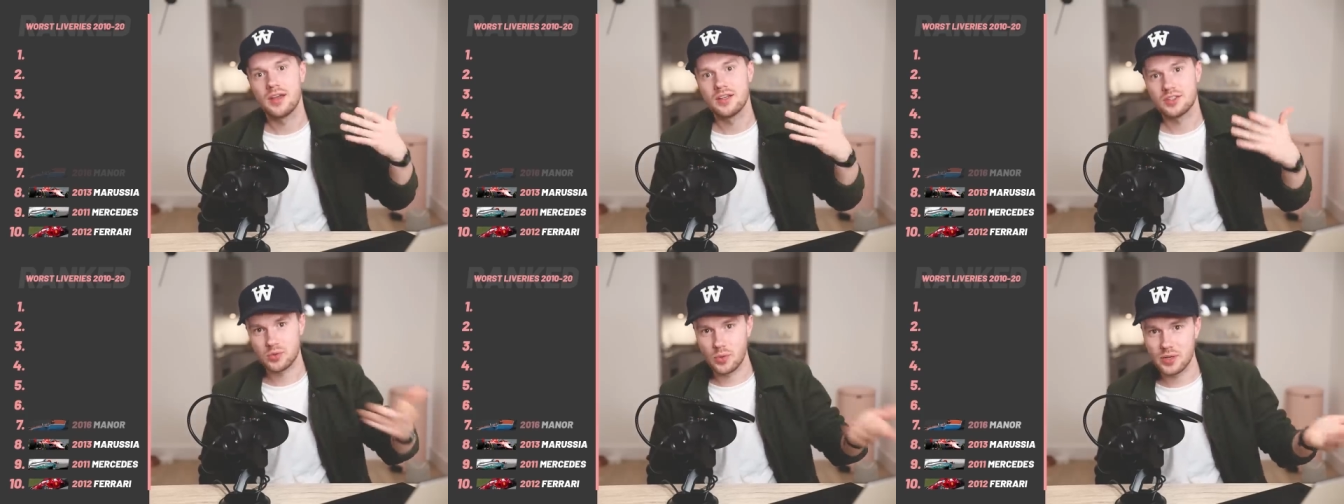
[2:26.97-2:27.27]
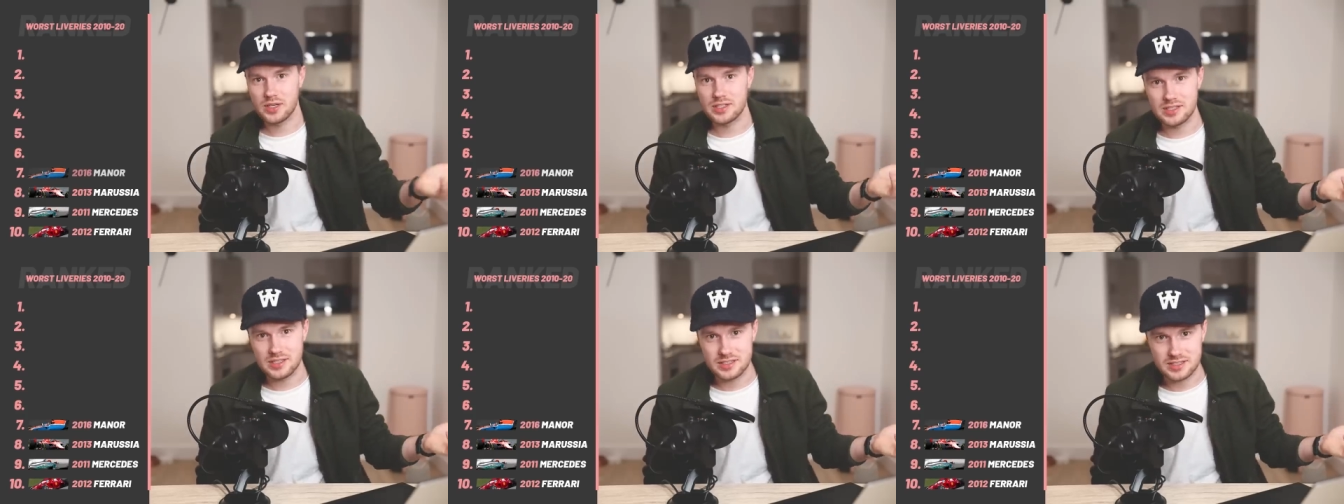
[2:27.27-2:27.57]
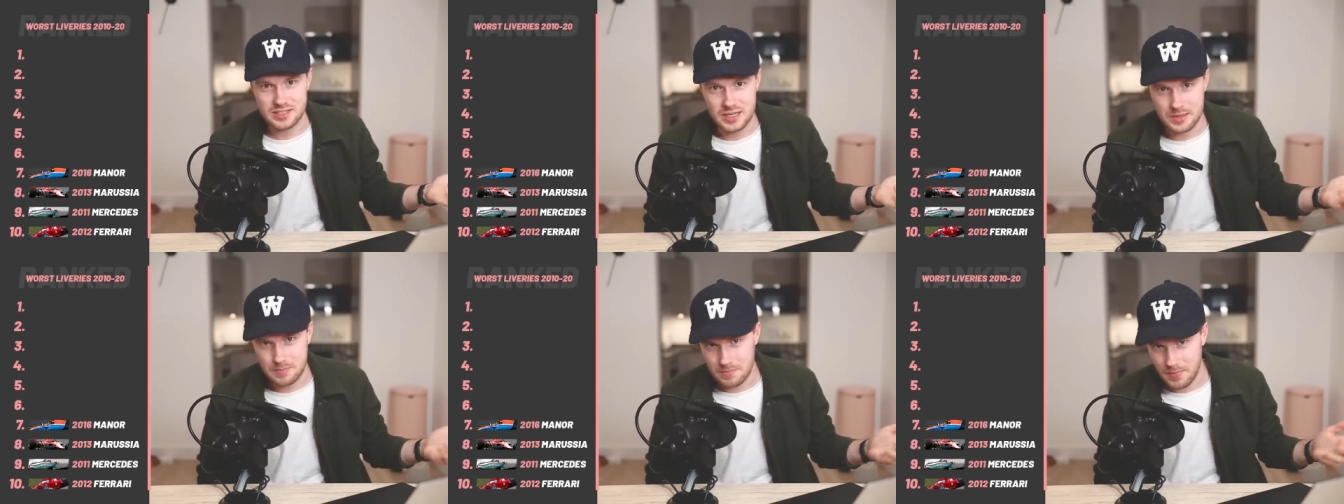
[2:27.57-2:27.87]

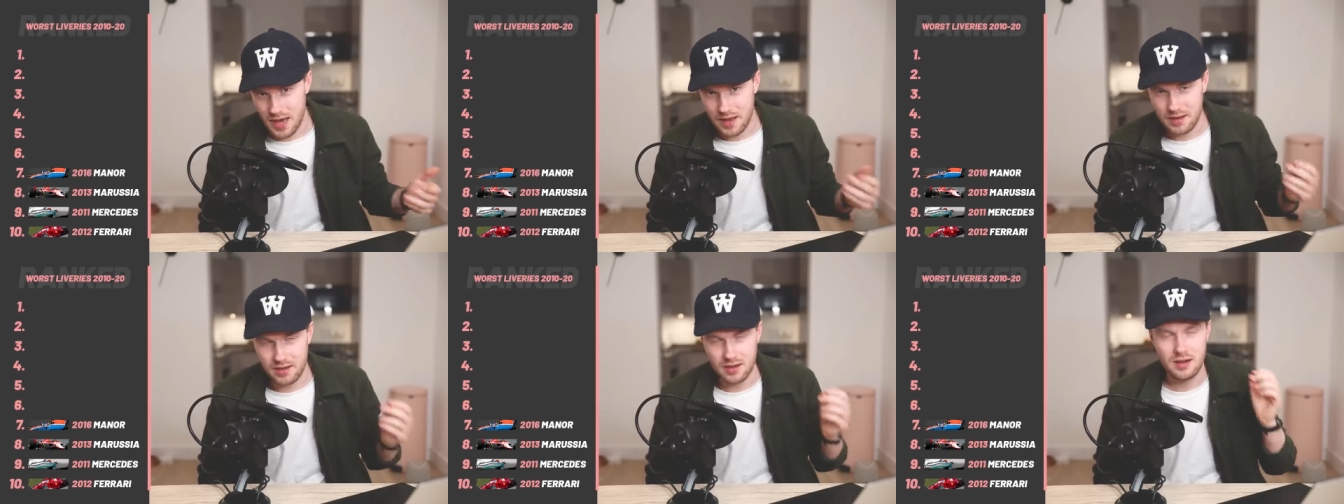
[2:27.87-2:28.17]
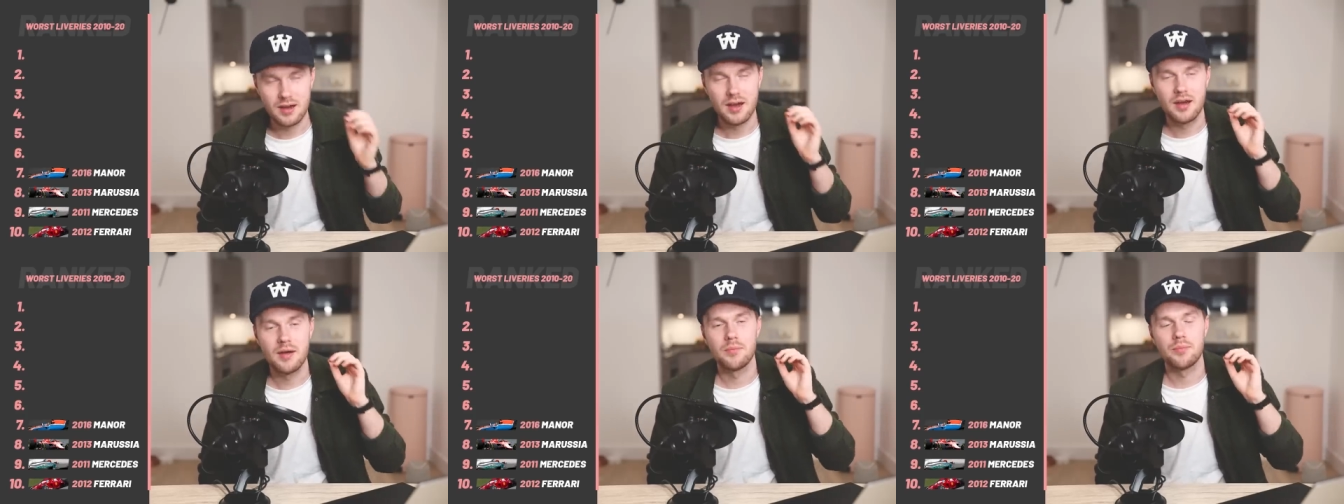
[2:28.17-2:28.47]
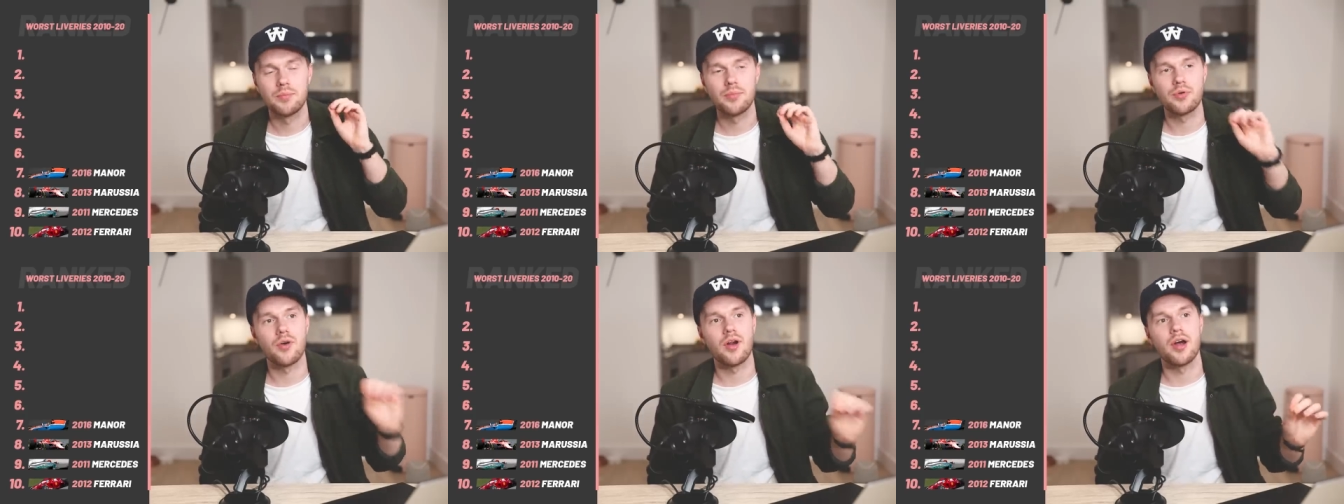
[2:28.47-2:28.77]
2016 Manor
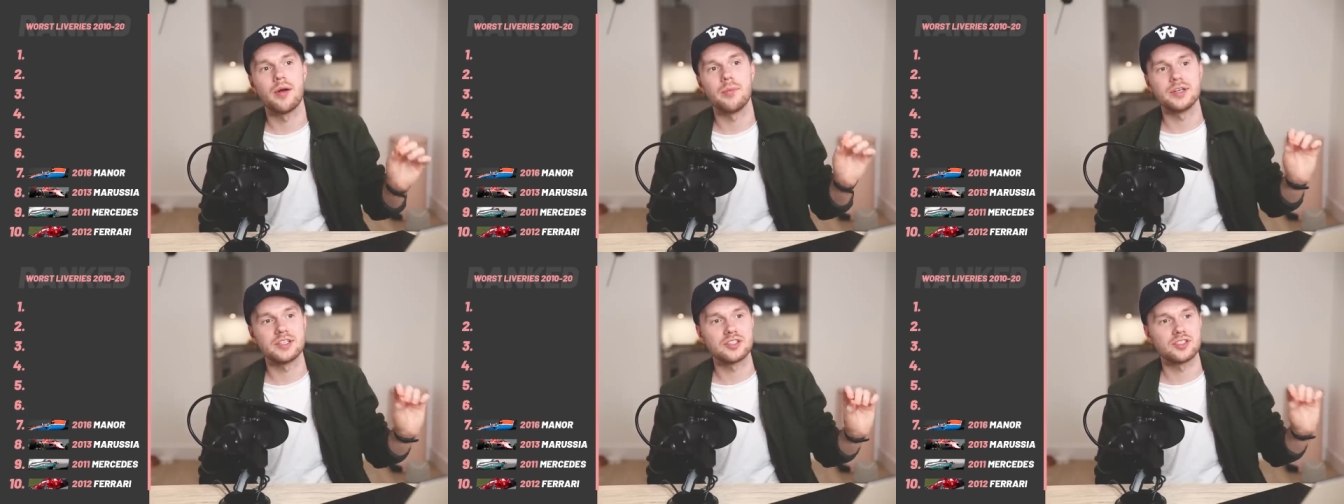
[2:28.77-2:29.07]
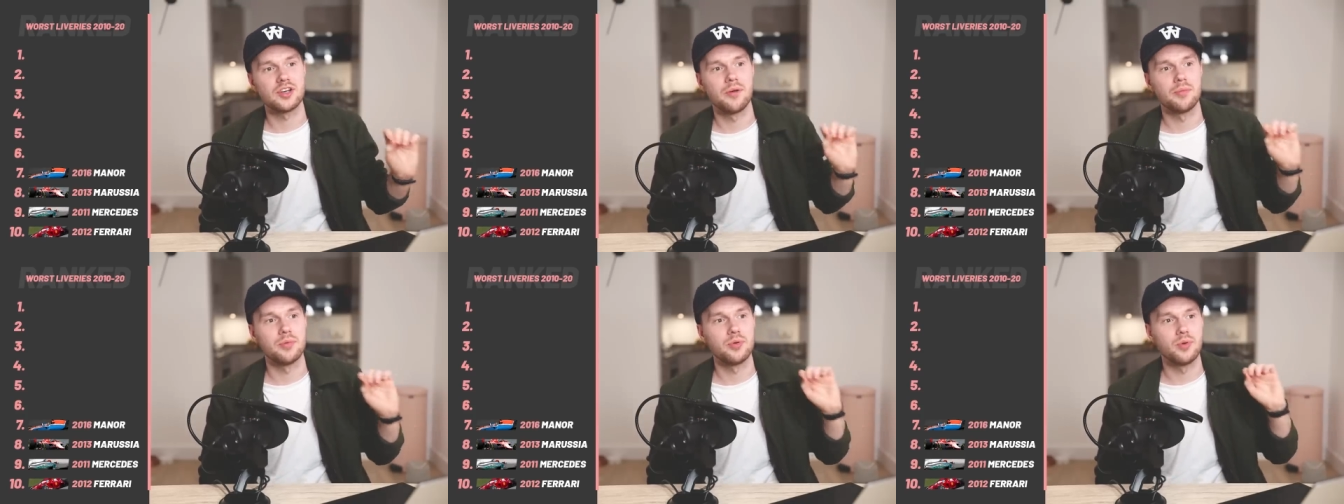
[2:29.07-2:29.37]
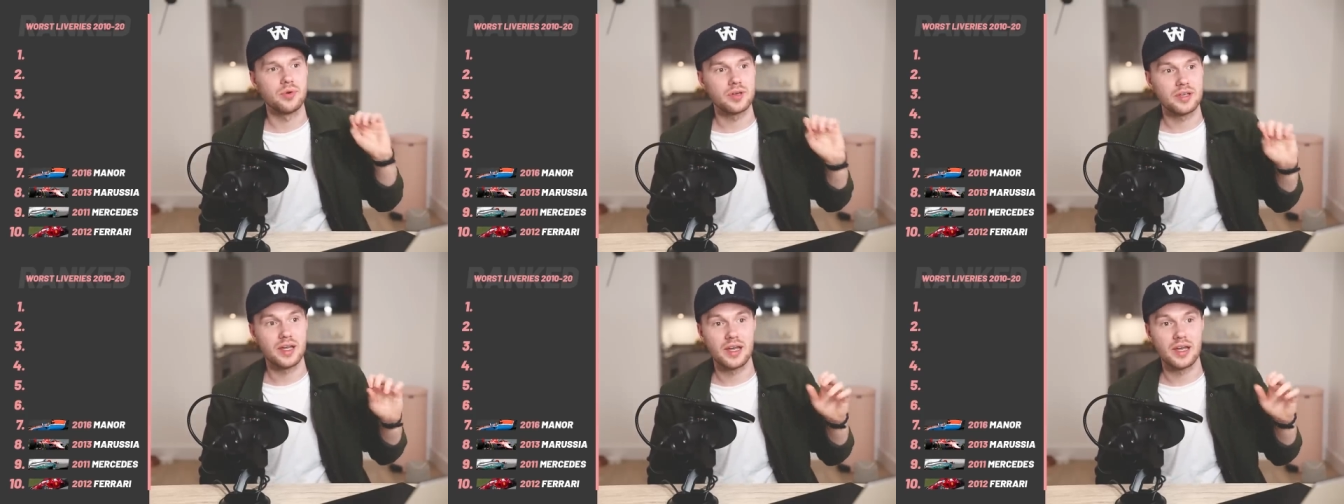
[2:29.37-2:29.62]
prime example